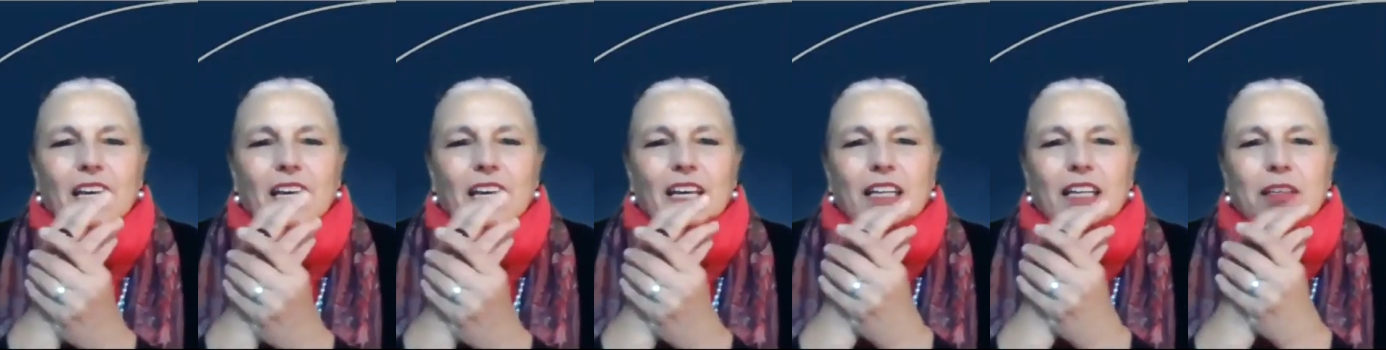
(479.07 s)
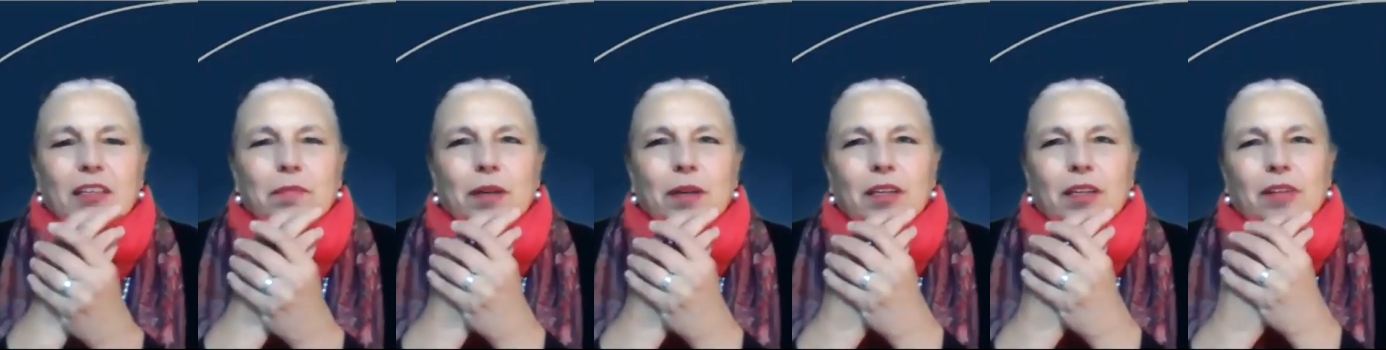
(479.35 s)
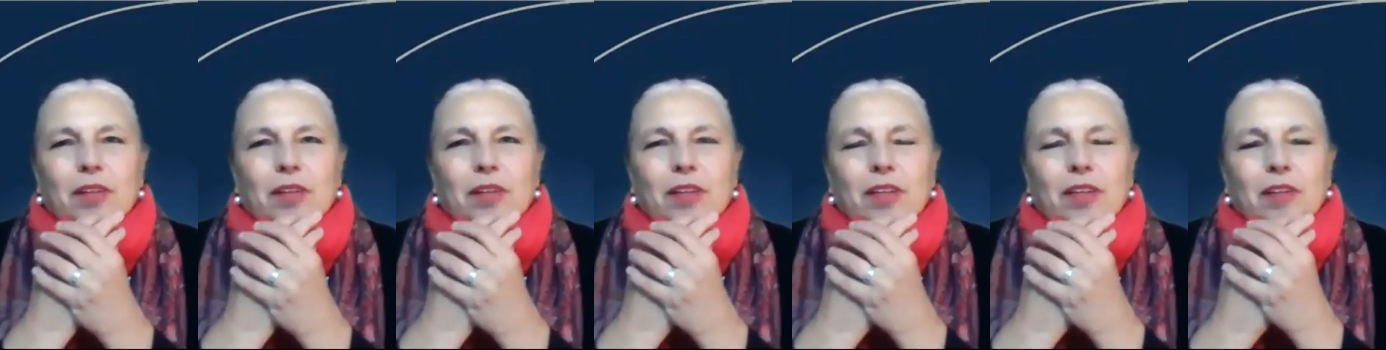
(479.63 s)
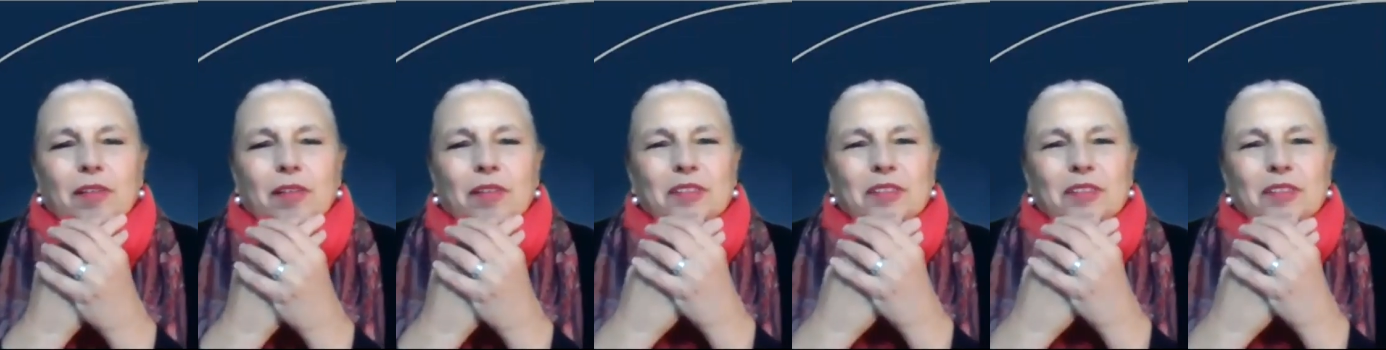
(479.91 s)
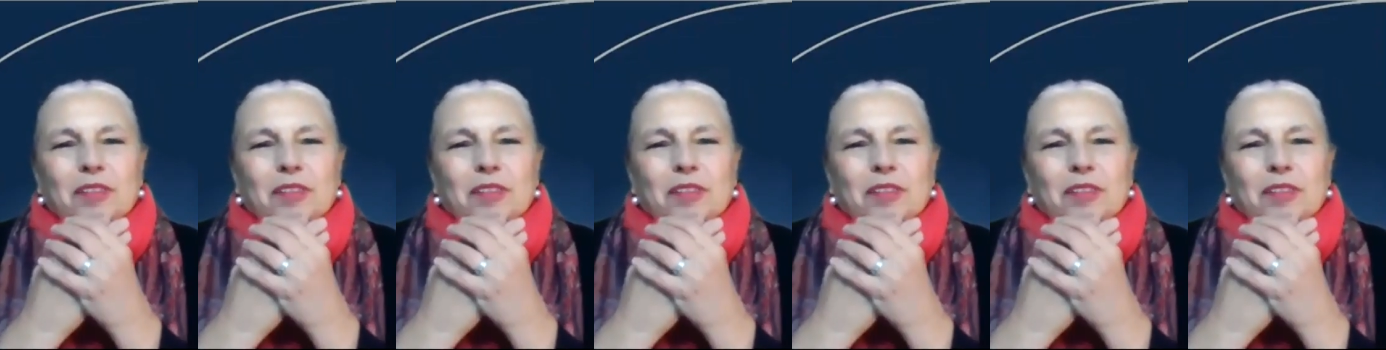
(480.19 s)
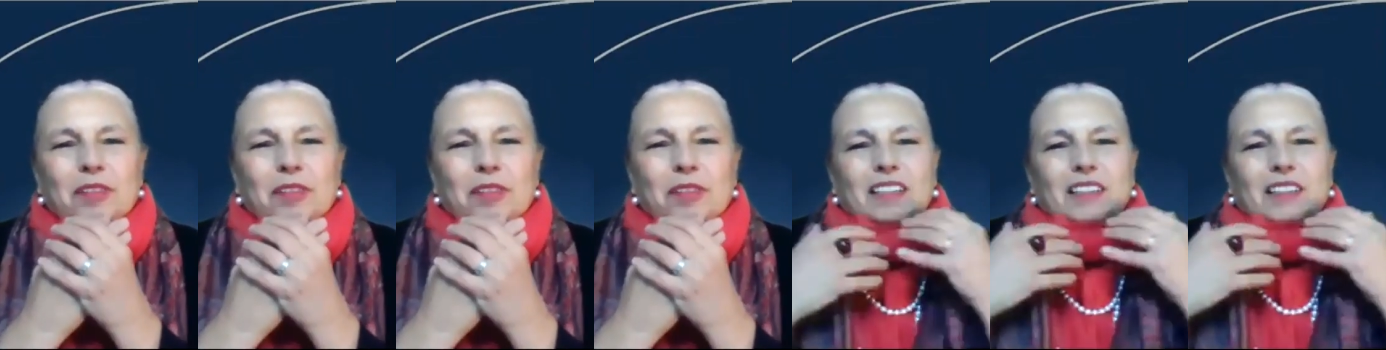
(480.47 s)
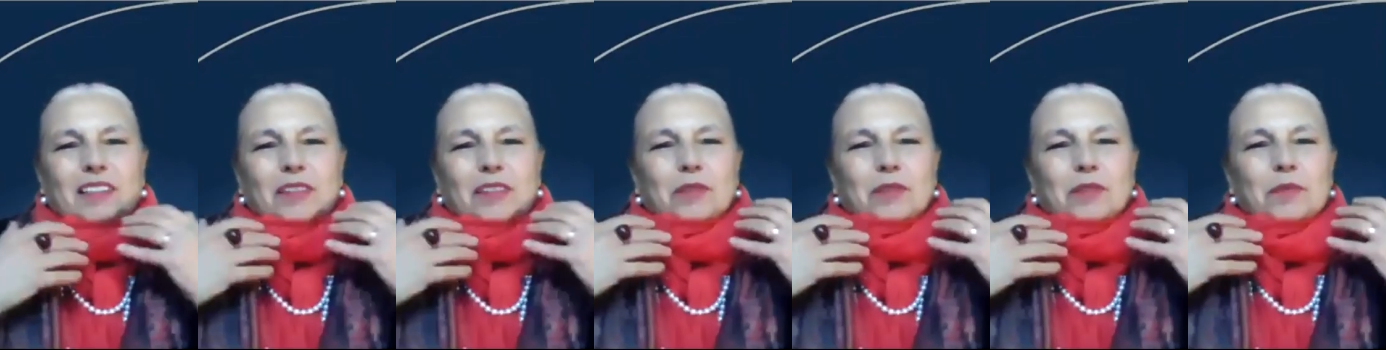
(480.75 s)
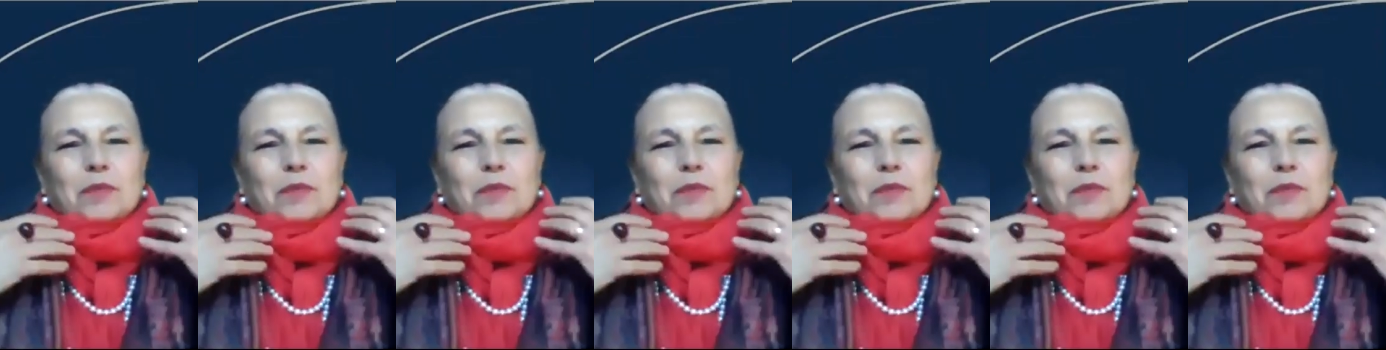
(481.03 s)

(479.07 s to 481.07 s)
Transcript: And by honoring that, to